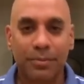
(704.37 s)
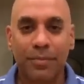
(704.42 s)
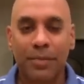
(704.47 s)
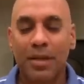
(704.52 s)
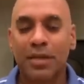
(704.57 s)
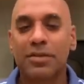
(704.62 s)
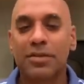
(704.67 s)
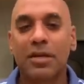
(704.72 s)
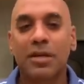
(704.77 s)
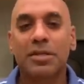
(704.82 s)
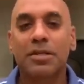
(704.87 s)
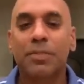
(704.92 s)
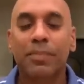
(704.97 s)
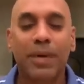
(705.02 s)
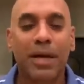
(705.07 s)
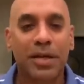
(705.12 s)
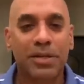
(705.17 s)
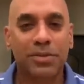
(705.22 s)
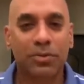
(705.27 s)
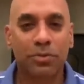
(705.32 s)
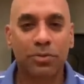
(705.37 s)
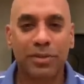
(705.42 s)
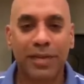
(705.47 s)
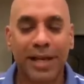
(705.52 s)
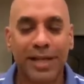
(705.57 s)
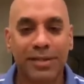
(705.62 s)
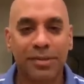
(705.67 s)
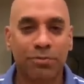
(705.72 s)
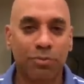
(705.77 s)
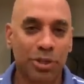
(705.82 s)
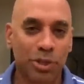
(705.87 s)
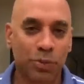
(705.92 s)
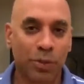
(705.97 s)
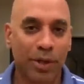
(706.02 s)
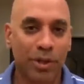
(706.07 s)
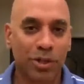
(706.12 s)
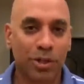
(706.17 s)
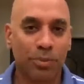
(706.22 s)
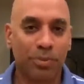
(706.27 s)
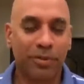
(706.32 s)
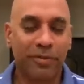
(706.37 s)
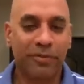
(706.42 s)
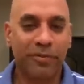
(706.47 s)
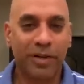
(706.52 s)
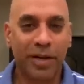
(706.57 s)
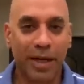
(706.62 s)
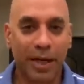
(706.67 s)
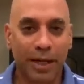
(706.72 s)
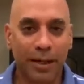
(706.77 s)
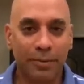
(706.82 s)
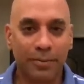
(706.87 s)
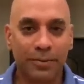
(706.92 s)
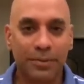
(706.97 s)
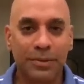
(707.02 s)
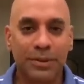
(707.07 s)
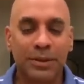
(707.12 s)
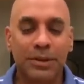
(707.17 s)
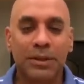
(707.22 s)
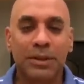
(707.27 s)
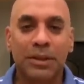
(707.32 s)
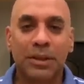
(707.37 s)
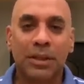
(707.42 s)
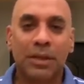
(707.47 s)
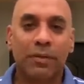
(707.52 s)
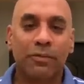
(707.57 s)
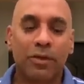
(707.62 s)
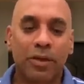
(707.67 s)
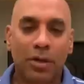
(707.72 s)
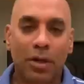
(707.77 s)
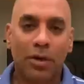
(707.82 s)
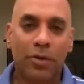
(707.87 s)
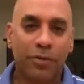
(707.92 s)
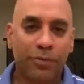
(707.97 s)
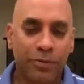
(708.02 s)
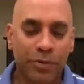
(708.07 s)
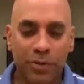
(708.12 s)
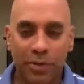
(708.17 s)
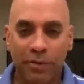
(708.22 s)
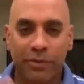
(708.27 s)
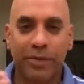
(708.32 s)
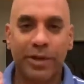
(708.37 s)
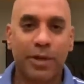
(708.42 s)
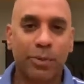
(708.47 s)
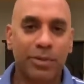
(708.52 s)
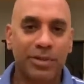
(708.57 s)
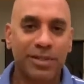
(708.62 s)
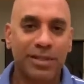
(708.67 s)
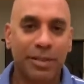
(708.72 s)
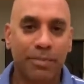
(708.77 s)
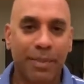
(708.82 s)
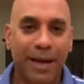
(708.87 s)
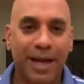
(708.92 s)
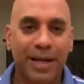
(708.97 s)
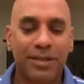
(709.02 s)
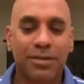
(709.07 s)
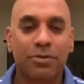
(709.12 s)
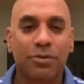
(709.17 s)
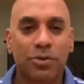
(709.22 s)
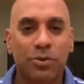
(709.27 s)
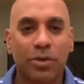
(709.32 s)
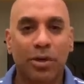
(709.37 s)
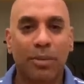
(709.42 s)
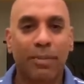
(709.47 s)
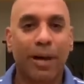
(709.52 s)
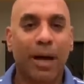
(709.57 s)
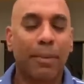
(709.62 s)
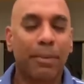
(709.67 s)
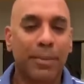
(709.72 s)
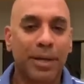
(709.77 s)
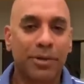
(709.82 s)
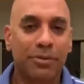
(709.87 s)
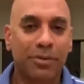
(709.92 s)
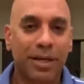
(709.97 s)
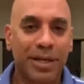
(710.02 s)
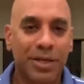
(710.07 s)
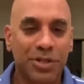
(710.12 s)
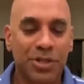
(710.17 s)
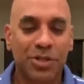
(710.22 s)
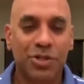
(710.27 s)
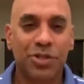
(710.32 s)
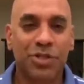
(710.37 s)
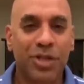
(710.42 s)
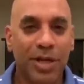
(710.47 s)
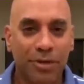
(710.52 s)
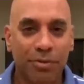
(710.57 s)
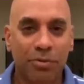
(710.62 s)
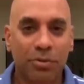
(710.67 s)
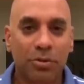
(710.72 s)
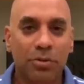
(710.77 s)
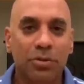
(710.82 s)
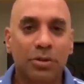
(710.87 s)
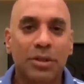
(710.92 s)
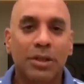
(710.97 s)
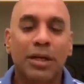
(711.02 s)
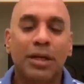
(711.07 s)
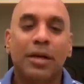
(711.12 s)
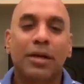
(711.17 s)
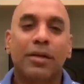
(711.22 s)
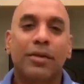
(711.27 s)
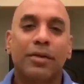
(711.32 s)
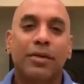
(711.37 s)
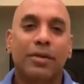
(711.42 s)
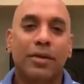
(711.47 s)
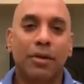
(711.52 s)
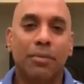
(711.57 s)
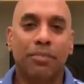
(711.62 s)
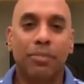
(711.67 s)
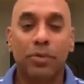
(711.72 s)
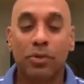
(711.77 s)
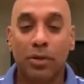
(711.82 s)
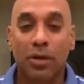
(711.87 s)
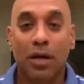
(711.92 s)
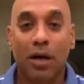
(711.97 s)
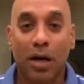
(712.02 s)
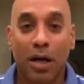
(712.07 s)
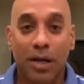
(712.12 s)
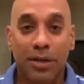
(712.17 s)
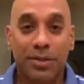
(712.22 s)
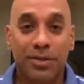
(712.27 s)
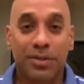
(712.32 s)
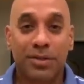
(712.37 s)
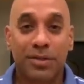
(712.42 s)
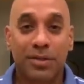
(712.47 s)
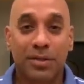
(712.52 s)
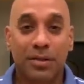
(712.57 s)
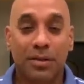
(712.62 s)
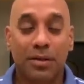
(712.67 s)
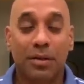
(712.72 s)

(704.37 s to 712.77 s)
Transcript: So it's a personal taste which one you prefer. If you go through the frequency bands and we talk about mid-range in general, the Buchardts